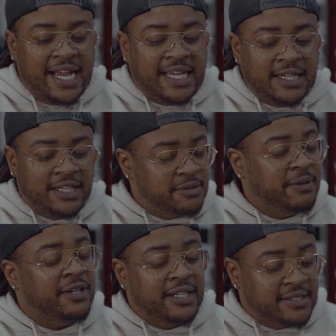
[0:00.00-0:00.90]

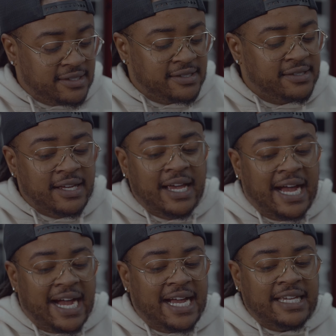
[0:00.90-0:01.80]
Experiences.
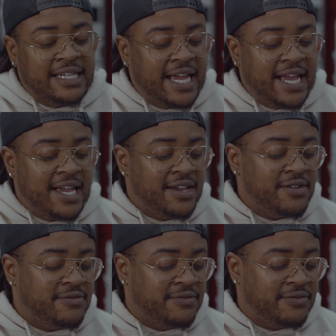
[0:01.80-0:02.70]
I can
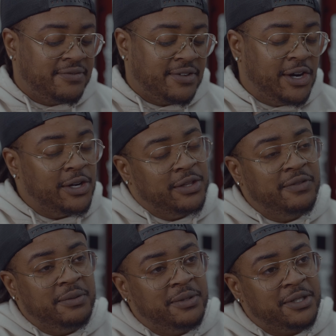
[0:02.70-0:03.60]
have all of
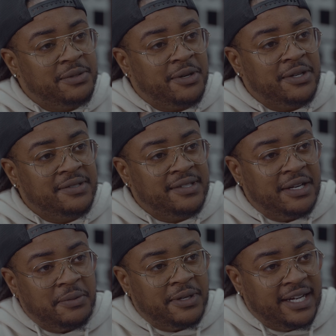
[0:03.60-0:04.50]
the book smarts that I
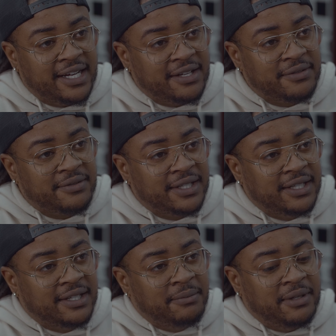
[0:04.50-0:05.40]
want to have,
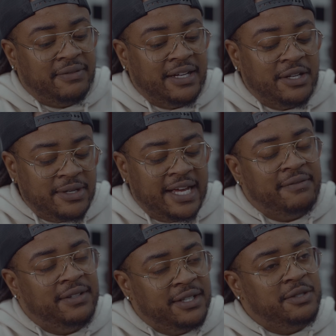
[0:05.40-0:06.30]
but if I don't have
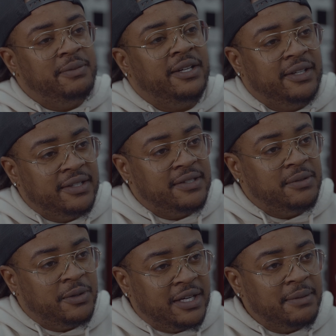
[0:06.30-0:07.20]
the experience in
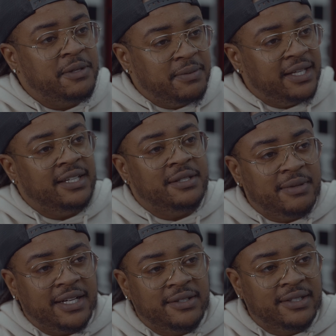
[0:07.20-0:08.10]
what I'm speaking
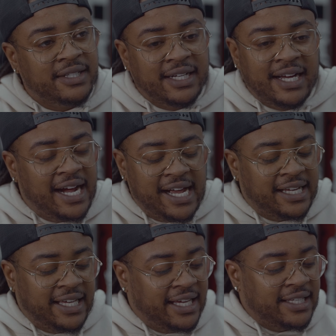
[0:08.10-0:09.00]
about, I
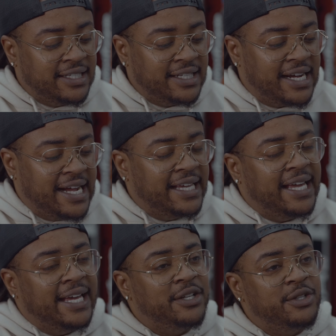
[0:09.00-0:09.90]
can't
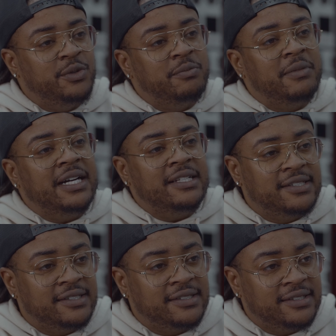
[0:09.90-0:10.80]
do
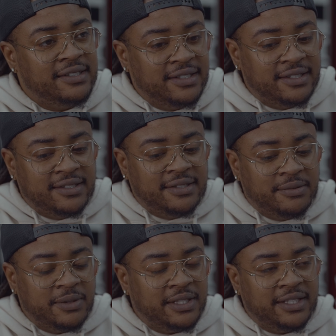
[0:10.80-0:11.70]
much to
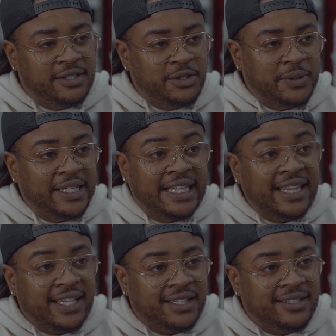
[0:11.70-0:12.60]
really do
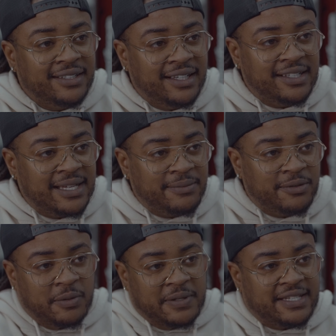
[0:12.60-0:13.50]
anything except
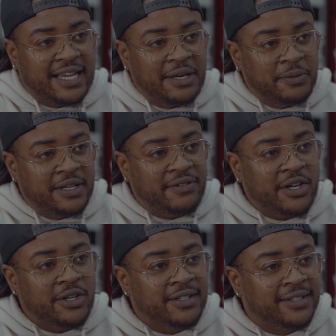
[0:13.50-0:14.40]
for recite what I've heard.